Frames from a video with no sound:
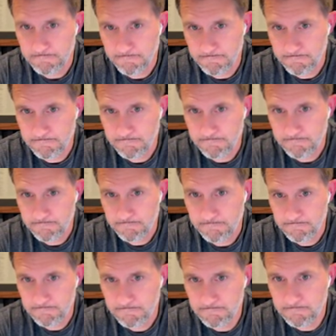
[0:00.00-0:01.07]
you've never
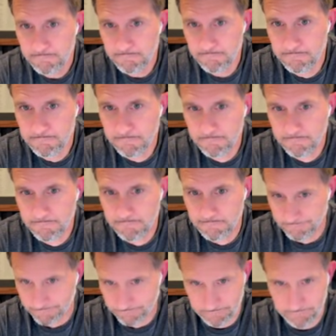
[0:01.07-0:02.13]
flown.
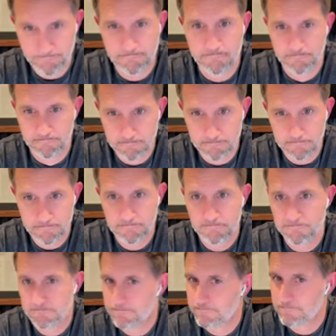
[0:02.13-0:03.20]
Do you even fly an
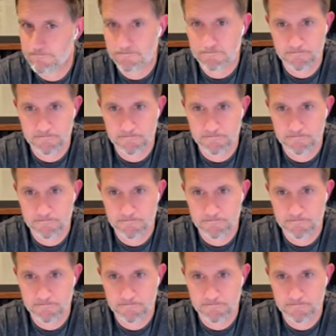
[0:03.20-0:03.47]
Apache in school?